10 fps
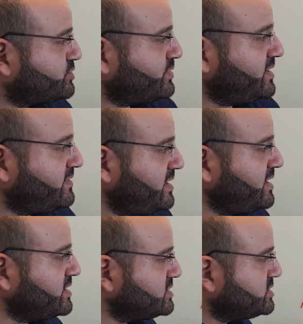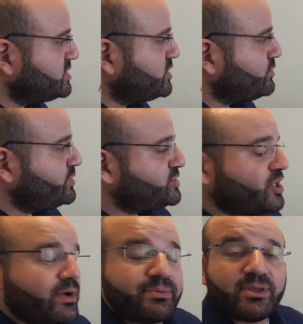three things, which
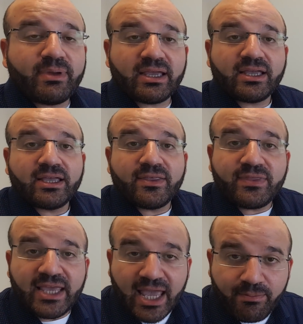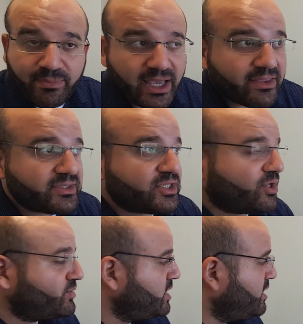go up to make the empath. So